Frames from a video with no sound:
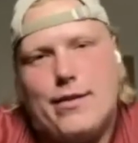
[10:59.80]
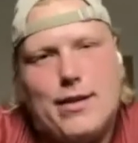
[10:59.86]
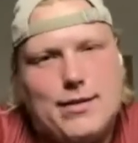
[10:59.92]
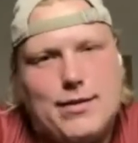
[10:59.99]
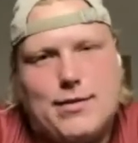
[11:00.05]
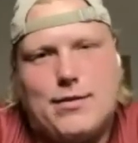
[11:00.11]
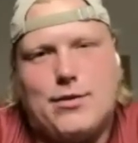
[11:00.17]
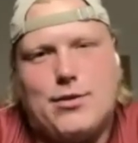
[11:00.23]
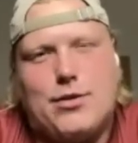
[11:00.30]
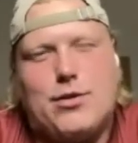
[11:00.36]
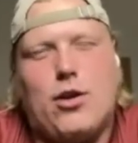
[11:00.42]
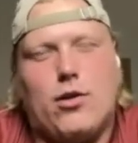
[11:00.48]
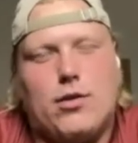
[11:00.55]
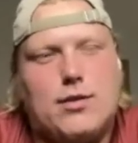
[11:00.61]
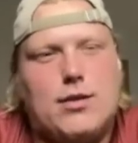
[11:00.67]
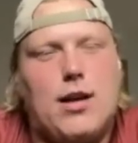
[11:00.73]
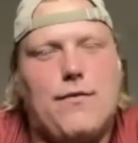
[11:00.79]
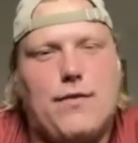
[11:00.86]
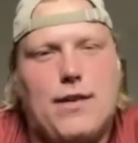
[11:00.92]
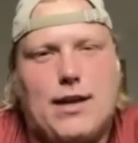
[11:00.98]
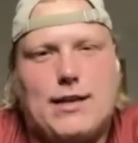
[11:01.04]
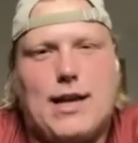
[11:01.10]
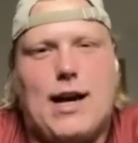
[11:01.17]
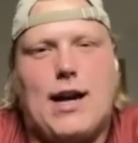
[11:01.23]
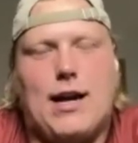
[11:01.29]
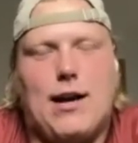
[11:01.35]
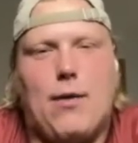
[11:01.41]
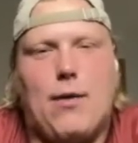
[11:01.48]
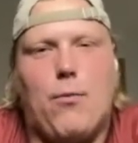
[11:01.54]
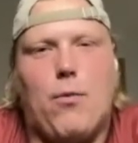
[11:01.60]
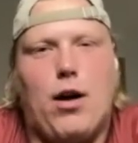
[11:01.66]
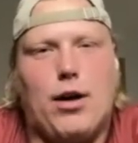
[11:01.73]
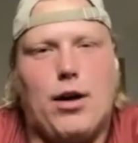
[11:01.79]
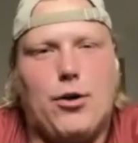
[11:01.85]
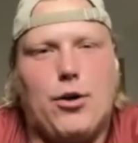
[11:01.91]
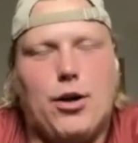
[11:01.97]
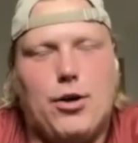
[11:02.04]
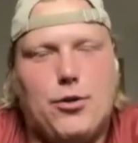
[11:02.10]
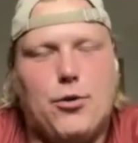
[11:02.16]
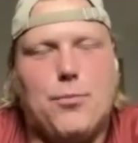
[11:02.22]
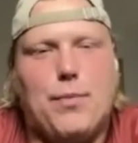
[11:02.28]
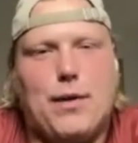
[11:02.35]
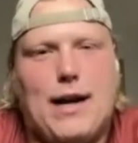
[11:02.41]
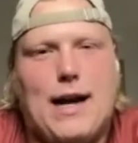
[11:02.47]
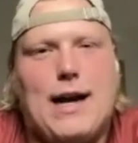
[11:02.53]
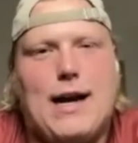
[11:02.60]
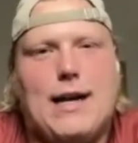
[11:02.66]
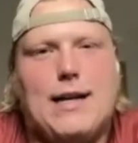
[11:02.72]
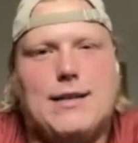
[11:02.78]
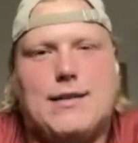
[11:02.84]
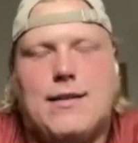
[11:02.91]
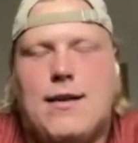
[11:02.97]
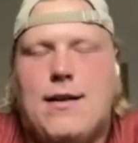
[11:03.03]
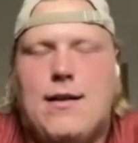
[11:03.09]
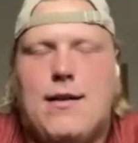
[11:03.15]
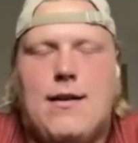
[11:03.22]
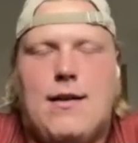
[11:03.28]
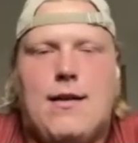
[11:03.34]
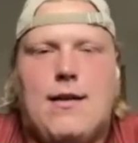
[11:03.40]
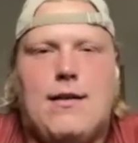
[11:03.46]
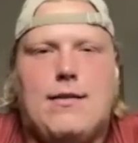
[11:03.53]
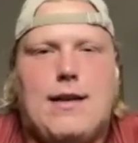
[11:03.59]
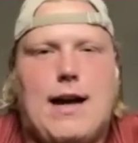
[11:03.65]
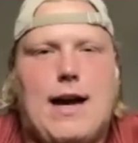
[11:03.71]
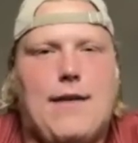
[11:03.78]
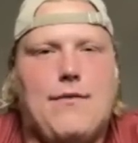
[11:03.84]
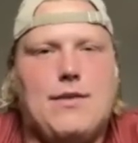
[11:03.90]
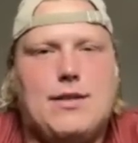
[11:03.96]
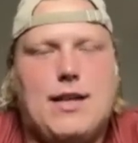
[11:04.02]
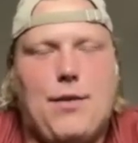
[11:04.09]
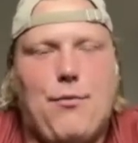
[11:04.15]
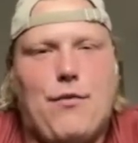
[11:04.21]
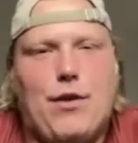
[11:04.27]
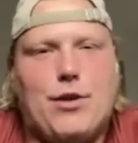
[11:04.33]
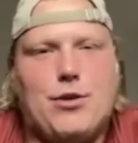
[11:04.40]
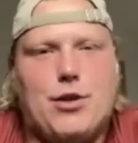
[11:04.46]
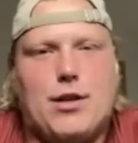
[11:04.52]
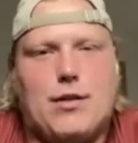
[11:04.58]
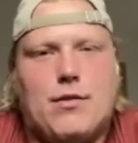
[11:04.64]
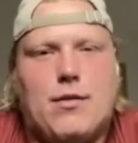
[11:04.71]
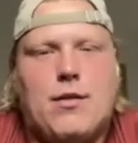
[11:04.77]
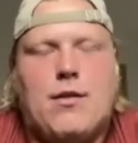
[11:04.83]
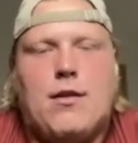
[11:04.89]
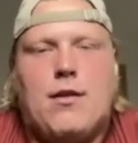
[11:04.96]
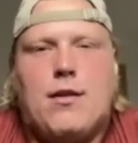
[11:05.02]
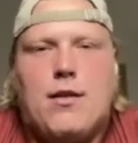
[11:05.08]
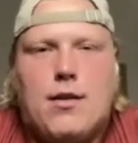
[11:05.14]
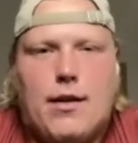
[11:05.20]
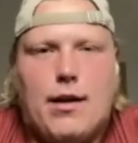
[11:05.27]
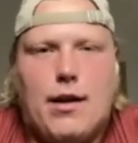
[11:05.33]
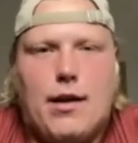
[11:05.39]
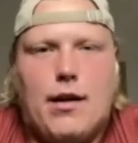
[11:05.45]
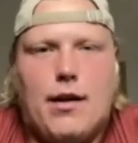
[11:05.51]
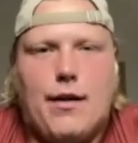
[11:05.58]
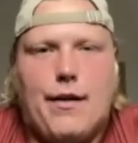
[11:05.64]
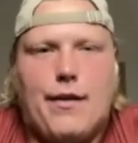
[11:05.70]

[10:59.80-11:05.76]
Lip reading: it's just certain stuff like that. I want a good group of guys that have the same vision and